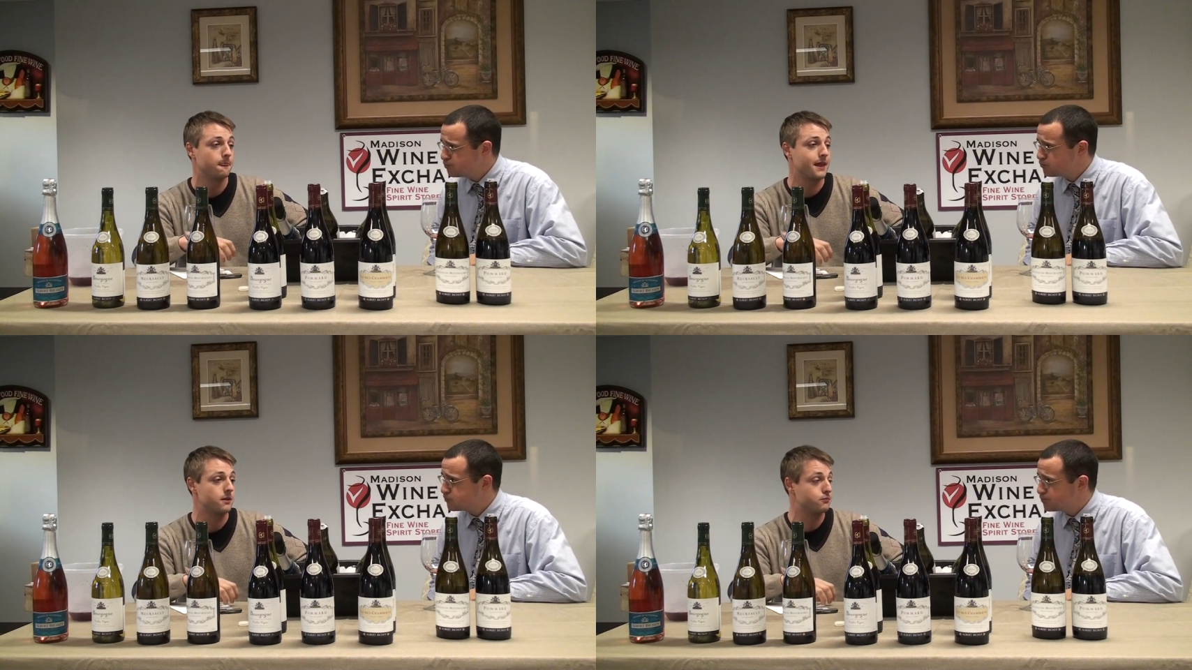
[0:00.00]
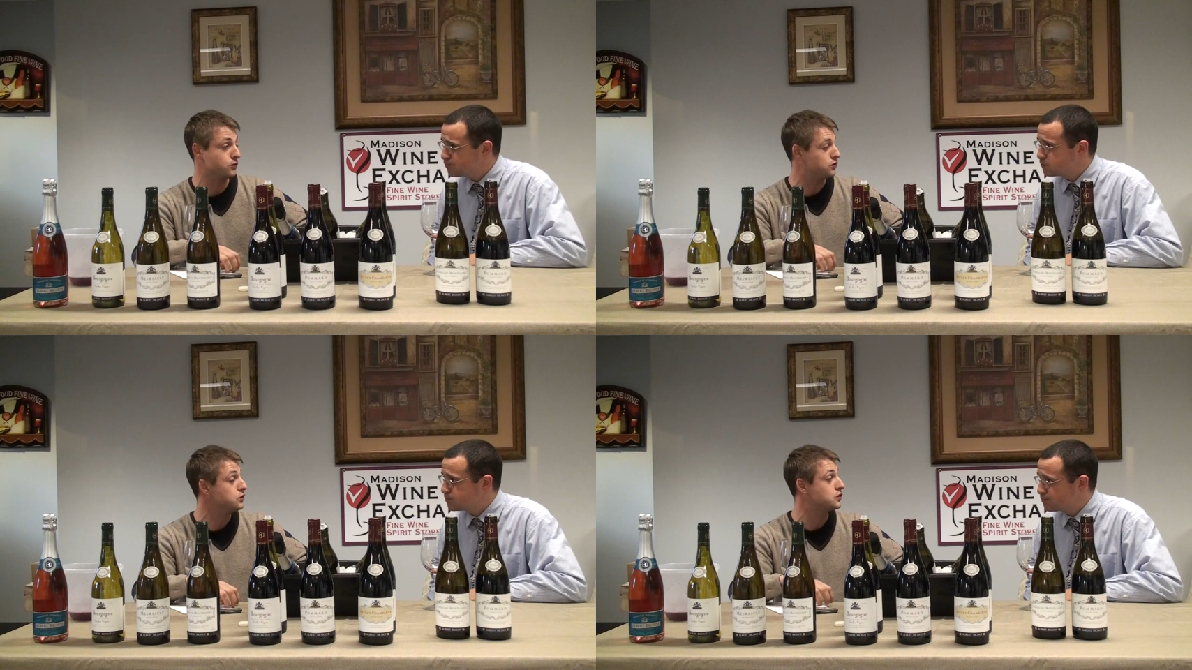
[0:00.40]
Speaker 1: that
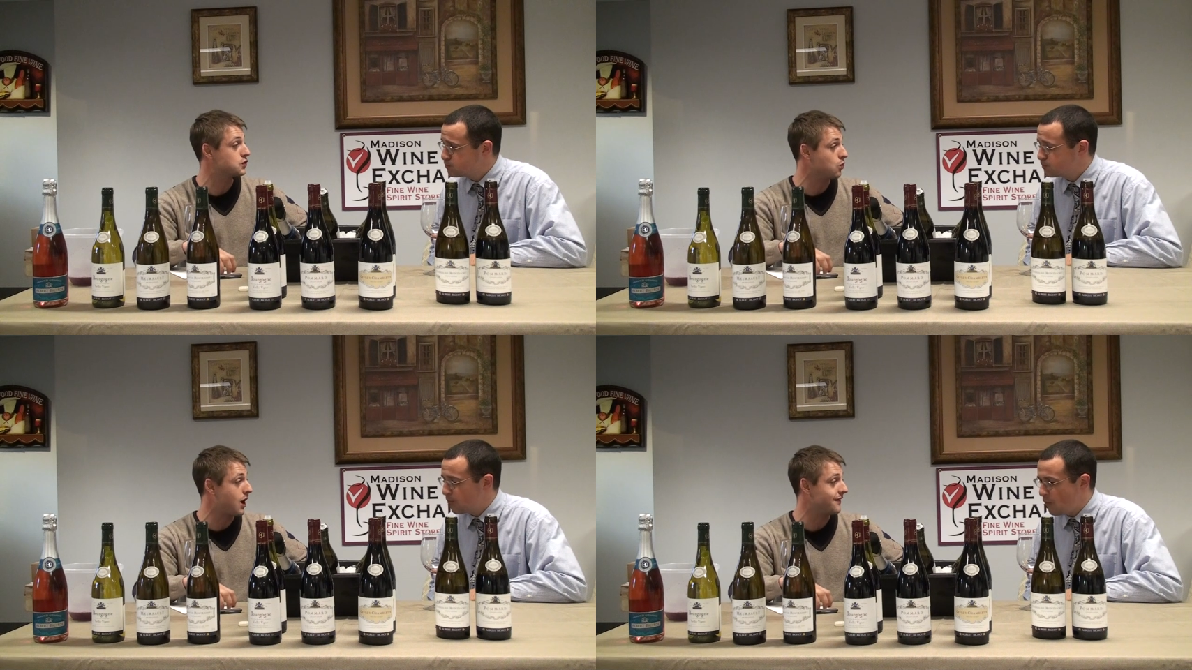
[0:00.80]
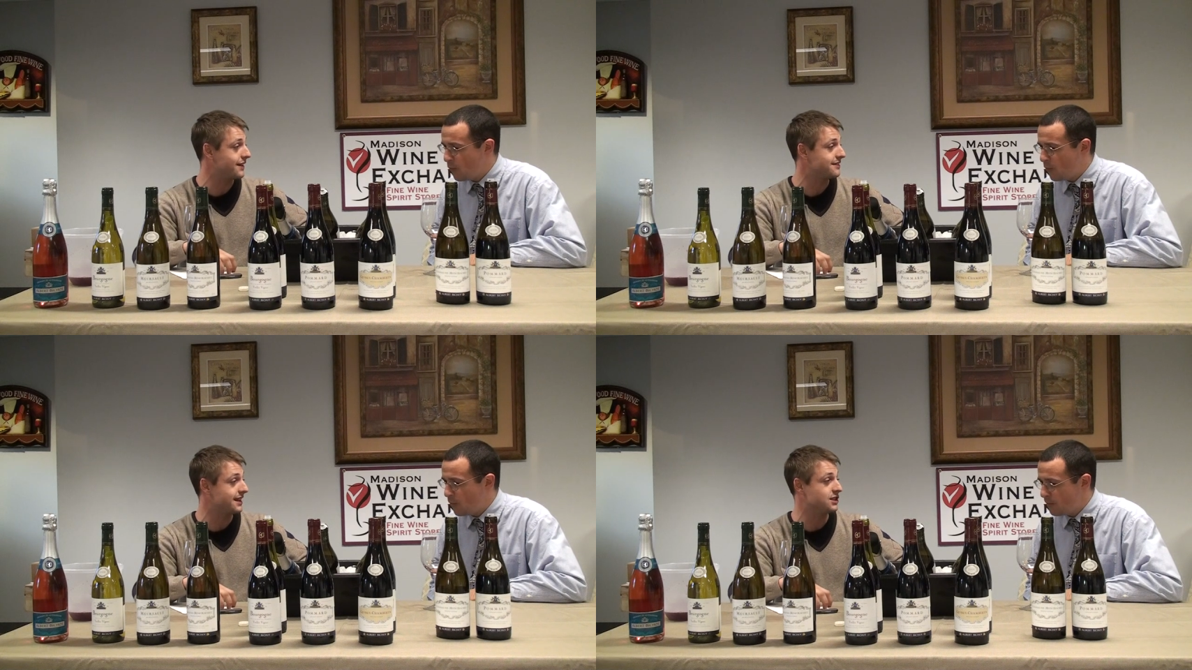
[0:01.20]
produces wine
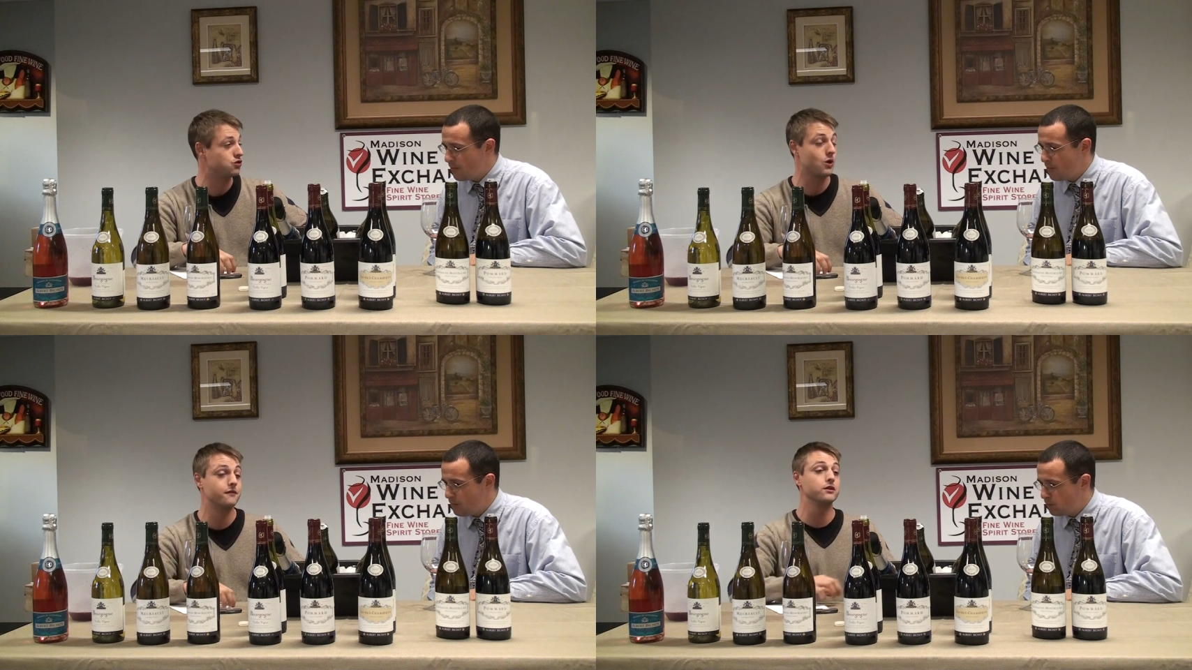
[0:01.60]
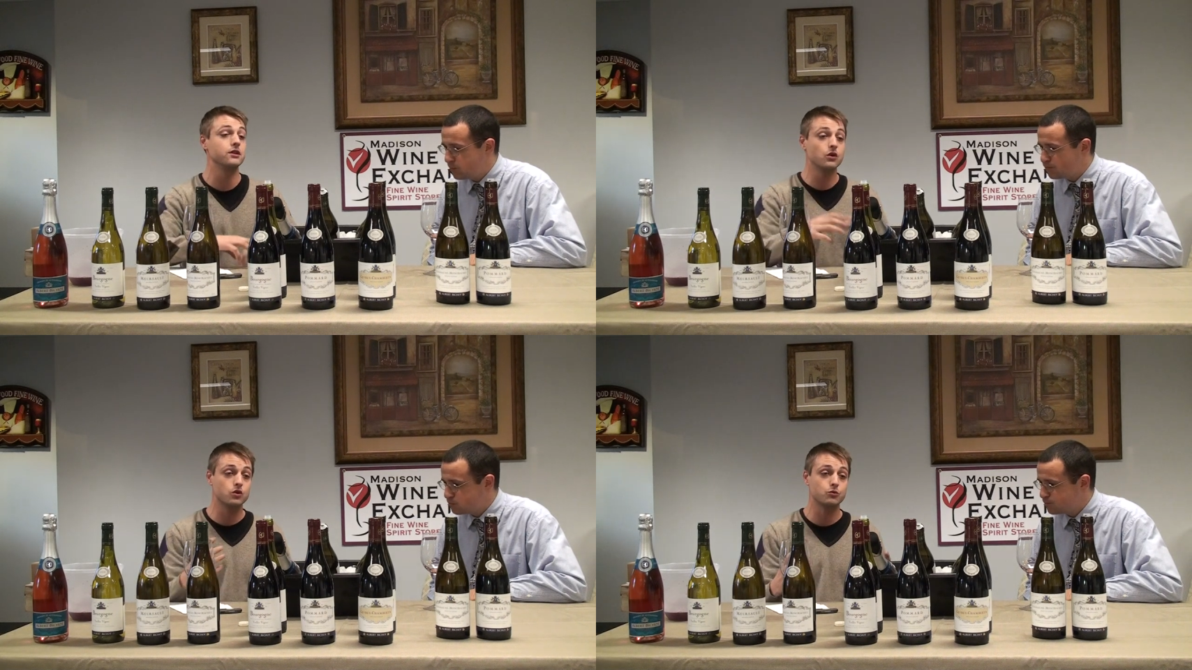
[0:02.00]
that tend to have a
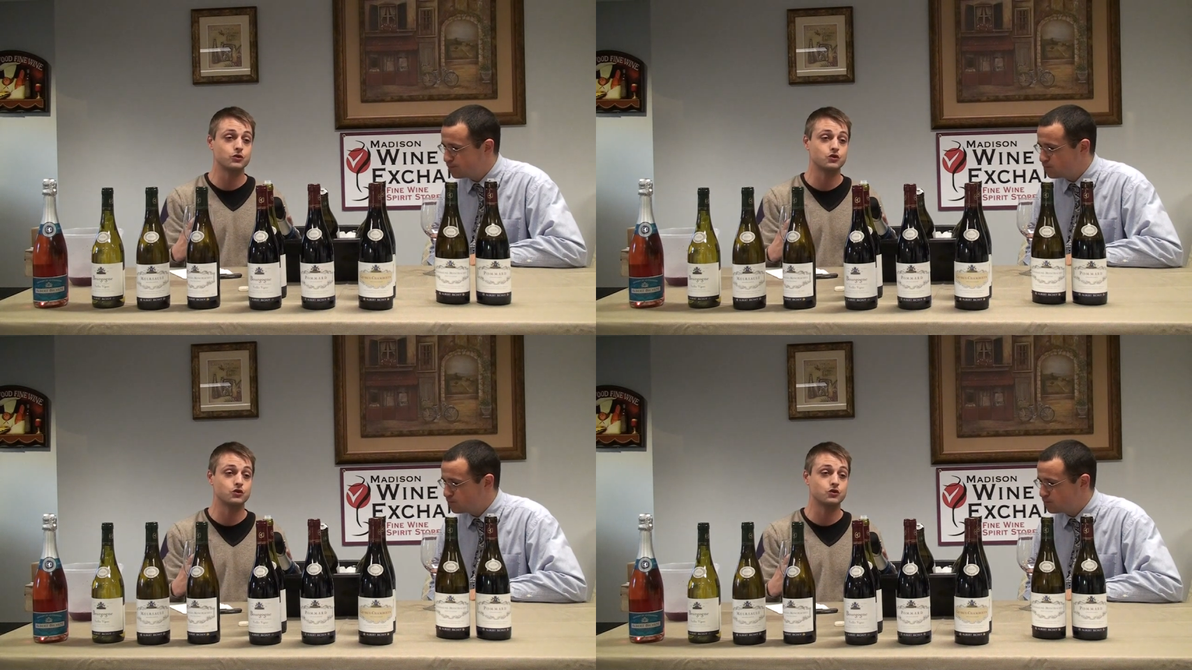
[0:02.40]
little more